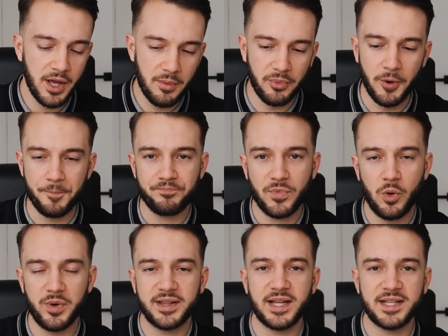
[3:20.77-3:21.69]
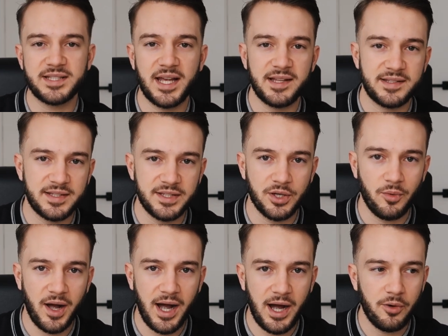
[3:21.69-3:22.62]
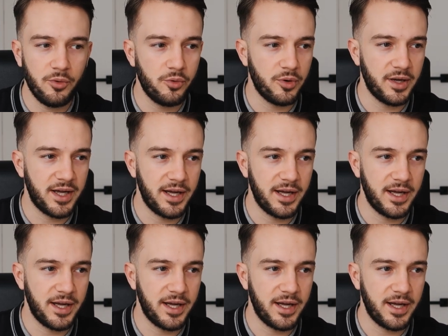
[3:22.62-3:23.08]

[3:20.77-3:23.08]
But with that said, you know, how